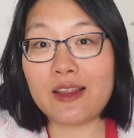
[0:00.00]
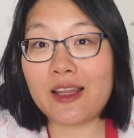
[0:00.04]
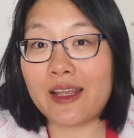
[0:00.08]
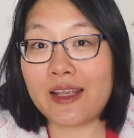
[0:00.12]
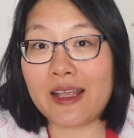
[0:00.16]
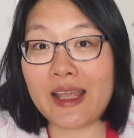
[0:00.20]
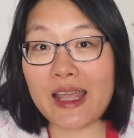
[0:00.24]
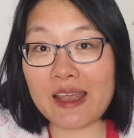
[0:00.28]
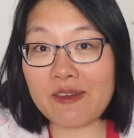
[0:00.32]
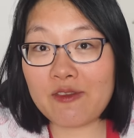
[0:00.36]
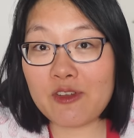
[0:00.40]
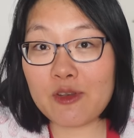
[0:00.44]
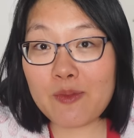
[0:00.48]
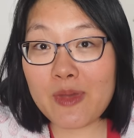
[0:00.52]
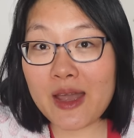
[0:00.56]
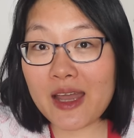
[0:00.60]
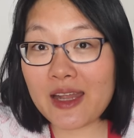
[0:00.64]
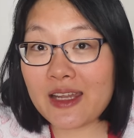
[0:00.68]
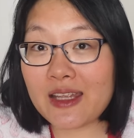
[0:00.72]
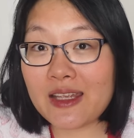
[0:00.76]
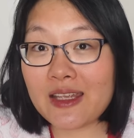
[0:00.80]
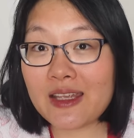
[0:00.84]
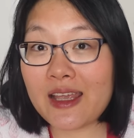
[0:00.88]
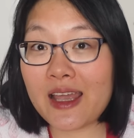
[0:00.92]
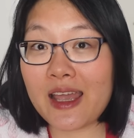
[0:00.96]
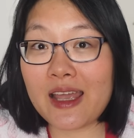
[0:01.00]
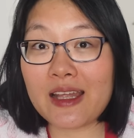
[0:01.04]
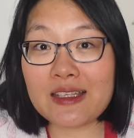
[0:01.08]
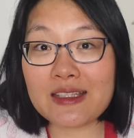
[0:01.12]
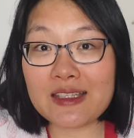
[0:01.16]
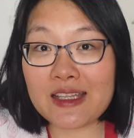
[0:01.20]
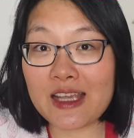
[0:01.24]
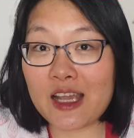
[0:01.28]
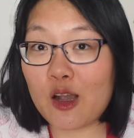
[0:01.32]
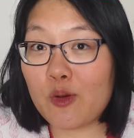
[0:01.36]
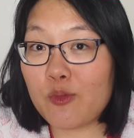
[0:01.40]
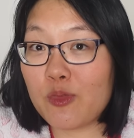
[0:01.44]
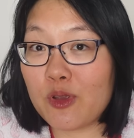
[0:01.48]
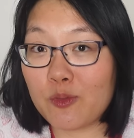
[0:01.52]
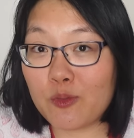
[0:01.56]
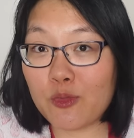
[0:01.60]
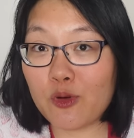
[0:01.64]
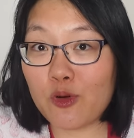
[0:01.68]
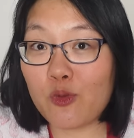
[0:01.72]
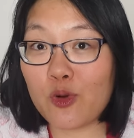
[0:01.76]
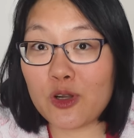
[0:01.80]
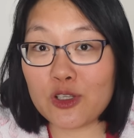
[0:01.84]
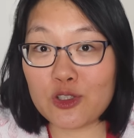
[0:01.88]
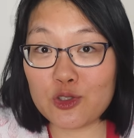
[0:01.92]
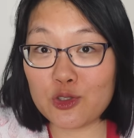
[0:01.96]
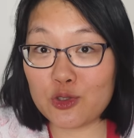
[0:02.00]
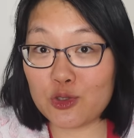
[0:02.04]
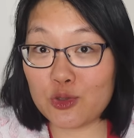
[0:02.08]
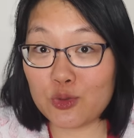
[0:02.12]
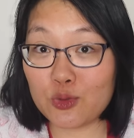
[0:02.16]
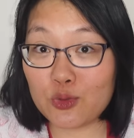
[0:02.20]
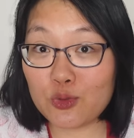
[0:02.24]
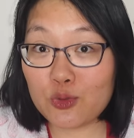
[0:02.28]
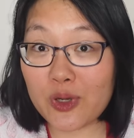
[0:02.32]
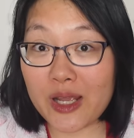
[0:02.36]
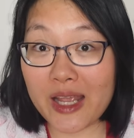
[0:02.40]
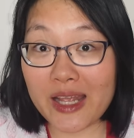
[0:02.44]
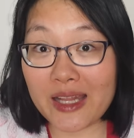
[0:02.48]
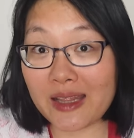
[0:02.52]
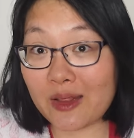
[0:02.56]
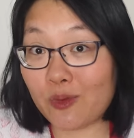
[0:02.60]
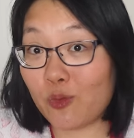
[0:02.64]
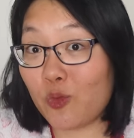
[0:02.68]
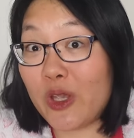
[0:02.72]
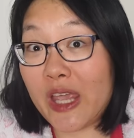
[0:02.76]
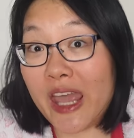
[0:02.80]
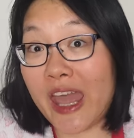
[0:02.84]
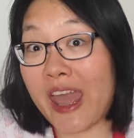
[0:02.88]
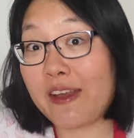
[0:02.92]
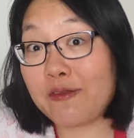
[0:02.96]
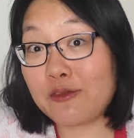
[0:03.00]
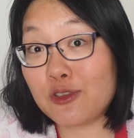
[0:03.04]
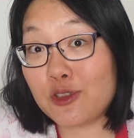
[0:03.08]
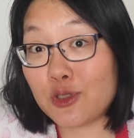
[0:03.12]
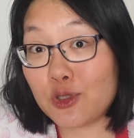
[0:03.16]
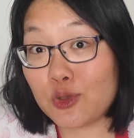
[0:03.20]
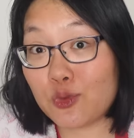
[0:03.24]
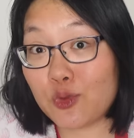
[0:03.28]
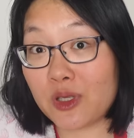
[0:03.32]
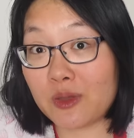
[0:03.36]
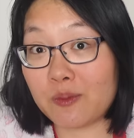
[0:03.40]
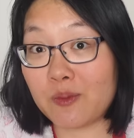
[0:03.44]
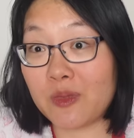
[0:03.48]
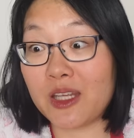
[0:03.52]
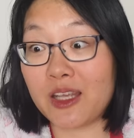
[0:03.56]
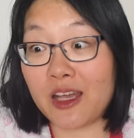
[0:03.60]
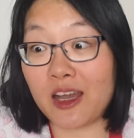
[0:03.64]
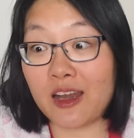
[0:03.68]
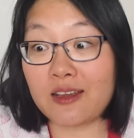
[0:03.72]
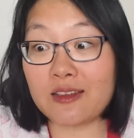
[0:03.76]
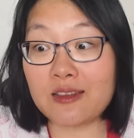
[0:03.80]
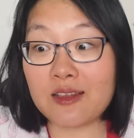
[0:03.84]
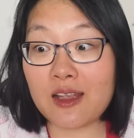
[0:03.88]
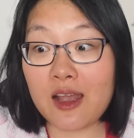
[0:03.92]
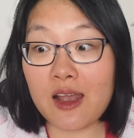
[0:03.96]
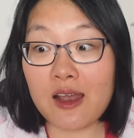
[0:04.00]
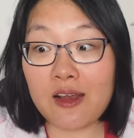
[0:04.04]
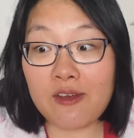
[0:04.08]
like everybody and tell people what to do and we have to do it because